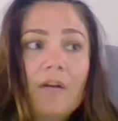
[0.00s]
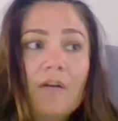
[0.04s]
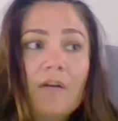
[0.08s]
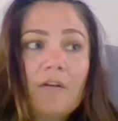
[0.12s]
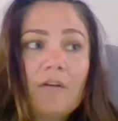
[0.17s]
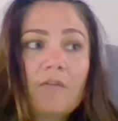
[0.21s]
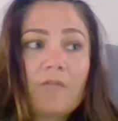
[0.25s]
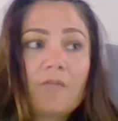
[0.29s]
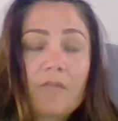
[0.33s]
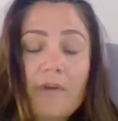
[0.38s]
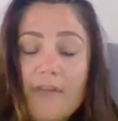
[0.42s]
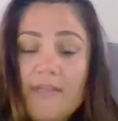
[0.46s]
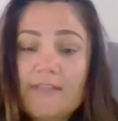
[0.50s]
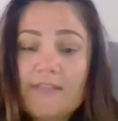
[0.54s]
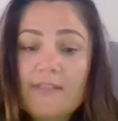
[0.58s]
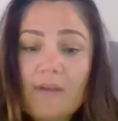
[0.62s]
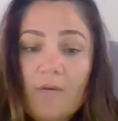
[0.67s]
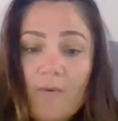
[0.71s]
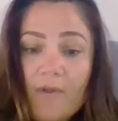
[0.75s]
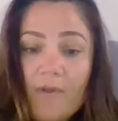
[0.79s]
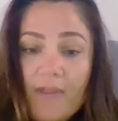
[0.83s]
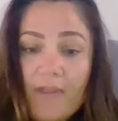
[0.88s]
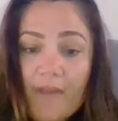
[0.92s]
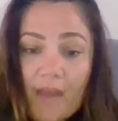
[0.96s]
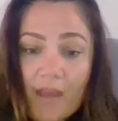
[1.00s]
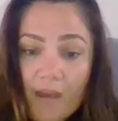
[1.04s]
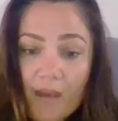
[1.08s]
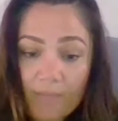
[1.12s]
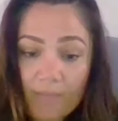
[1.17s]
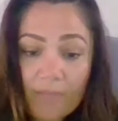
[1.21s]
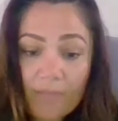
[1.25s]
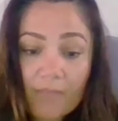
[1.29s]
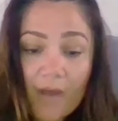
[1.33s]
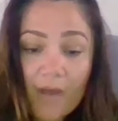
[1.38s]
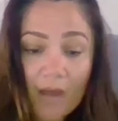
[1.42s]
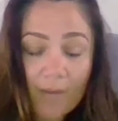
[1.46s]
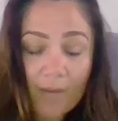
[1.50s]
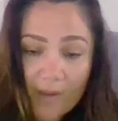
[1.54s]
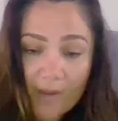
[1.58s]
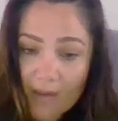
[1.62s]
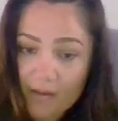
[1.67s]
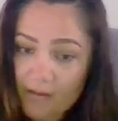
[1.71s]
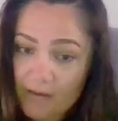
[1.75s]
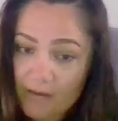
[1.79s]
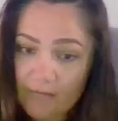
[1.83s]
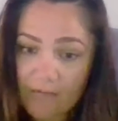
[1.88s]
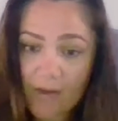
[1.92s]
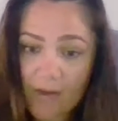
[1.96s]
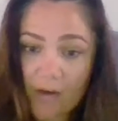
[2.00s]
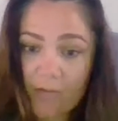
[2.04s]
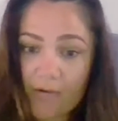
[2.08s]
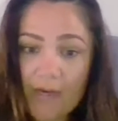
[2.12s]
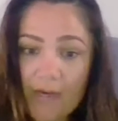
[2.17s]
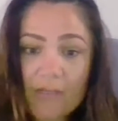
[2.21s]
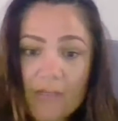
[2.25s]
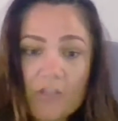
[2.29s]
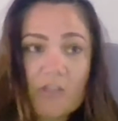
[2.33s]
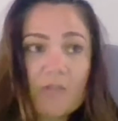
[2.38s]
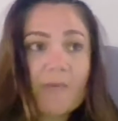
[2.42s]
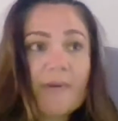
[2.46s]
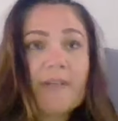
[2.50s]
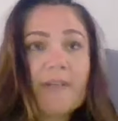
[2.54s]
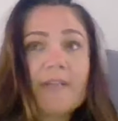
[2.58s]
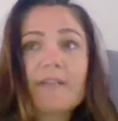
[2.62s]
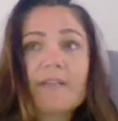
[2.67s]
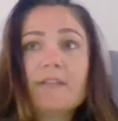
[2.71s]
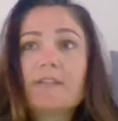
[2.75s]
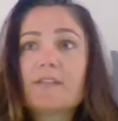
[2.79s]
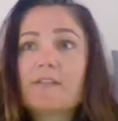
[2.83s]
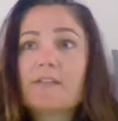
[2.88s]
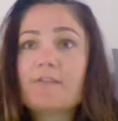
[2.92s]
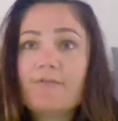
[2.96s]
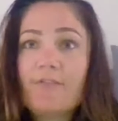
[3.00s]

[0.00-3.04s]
reasoning with him about living arrangements,